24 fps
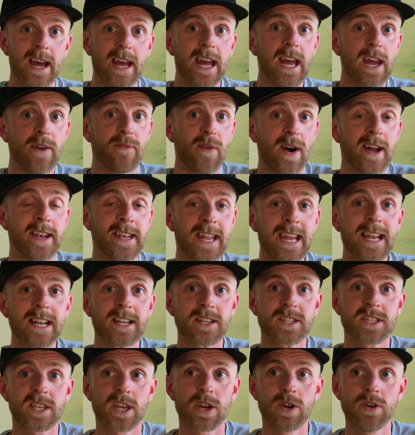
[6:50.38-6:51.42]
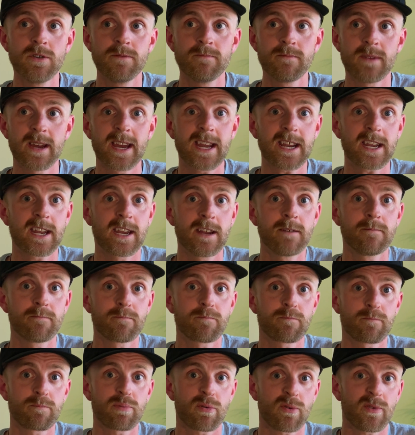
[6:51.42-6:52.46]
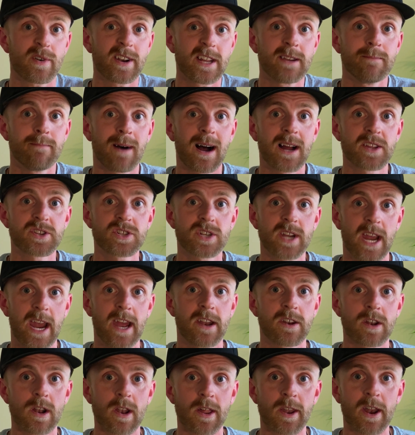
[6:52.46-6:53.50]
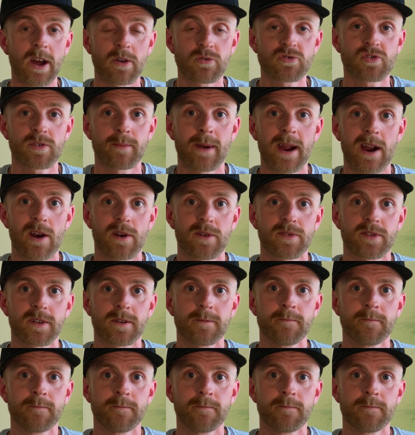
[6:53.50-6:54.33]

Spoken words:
if I need it to, it can pretty much handle an ultramarathon.